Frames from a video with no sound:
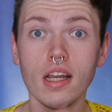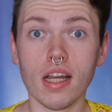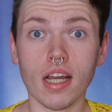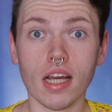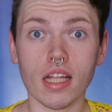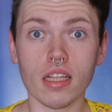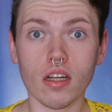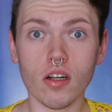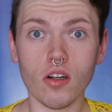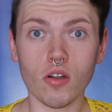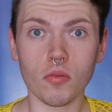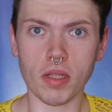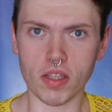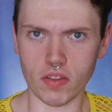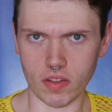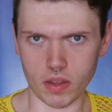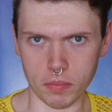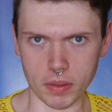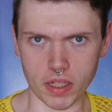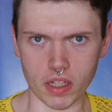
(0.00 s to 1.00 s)
Hello, my
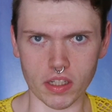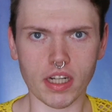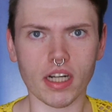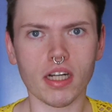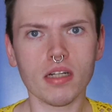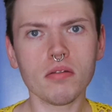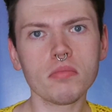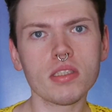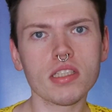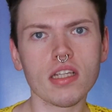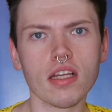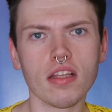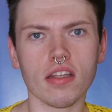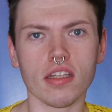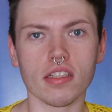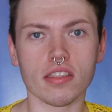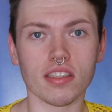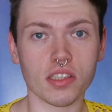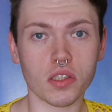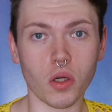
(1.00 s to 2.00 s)
little bear cubs.
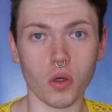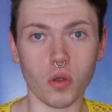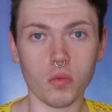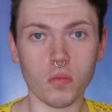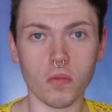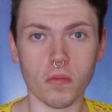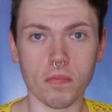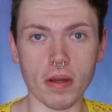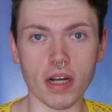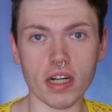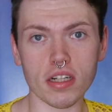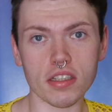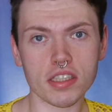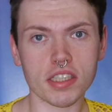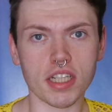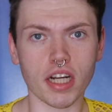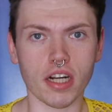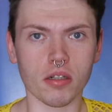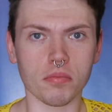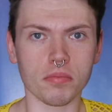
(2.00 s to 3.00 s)
This is Colton, Bear
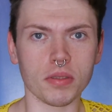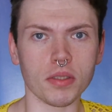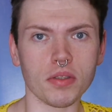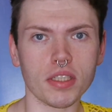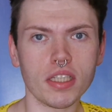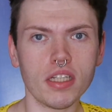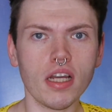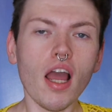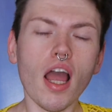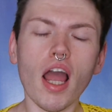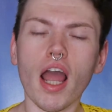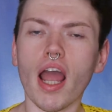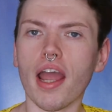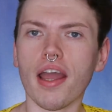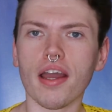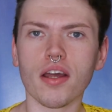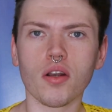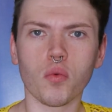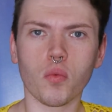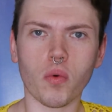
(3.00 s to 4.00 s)
Scare Beauty,
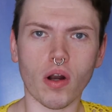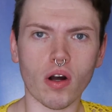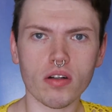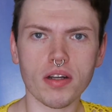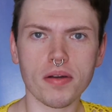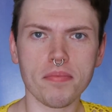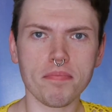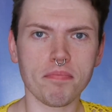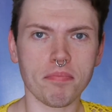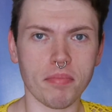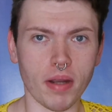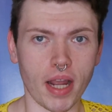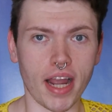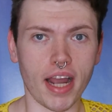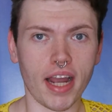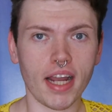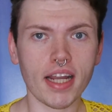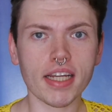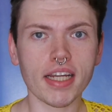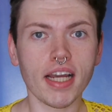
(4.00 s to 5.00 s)
and welcome
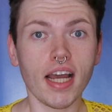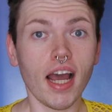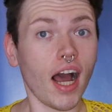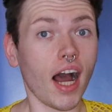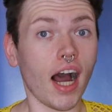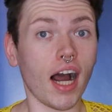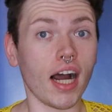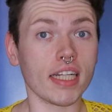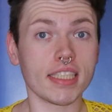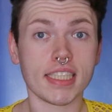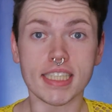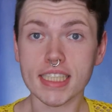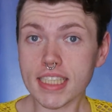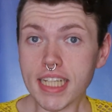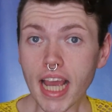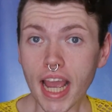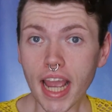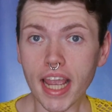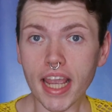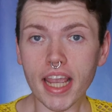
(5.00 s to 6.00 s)
back.
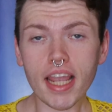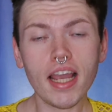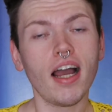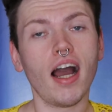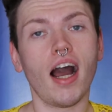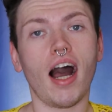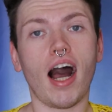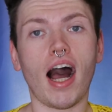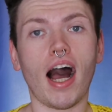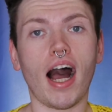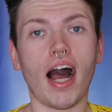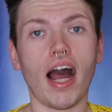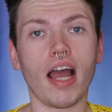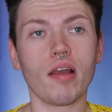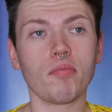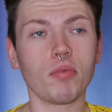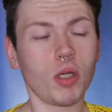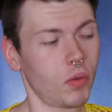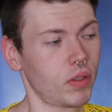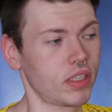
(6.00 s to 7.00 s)
Today,
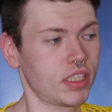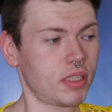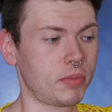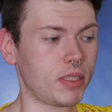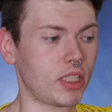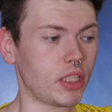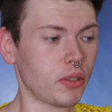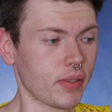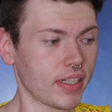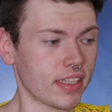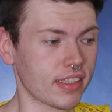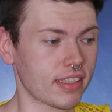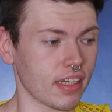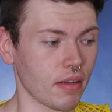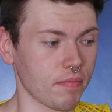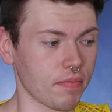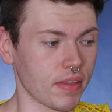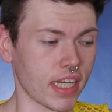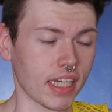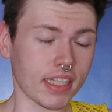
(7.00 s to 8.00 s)
I'm going to be doing
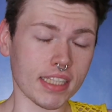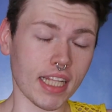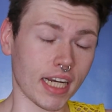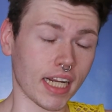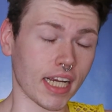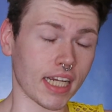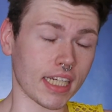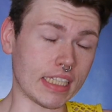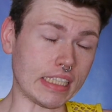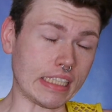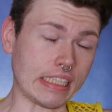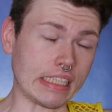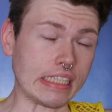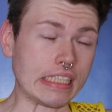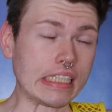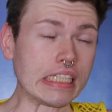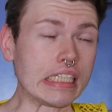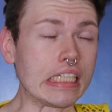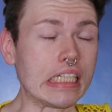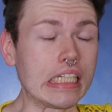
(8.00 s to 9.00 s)
something that
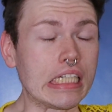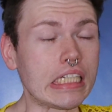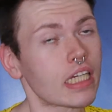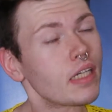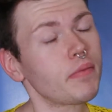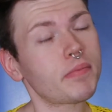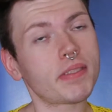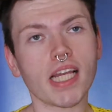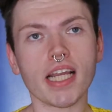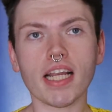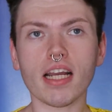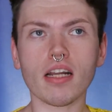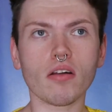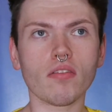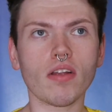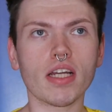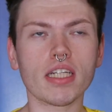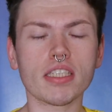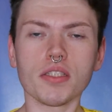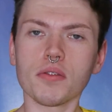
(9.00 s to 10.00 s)
I keep saying I don't
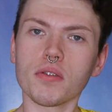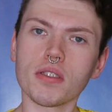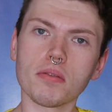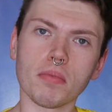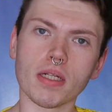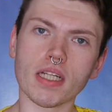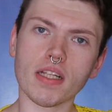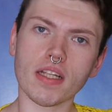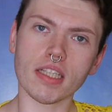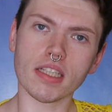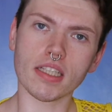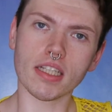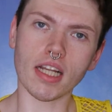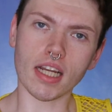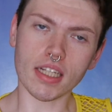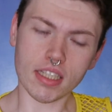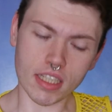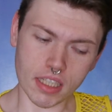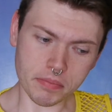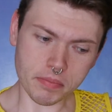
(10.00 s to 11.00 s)
like doing, but
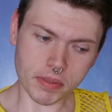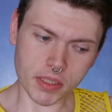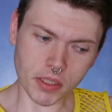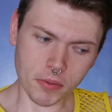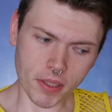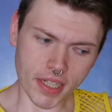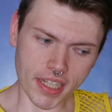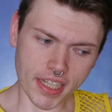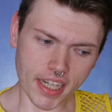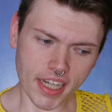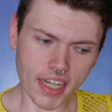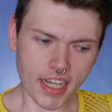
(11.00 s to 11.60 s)
I keep doing,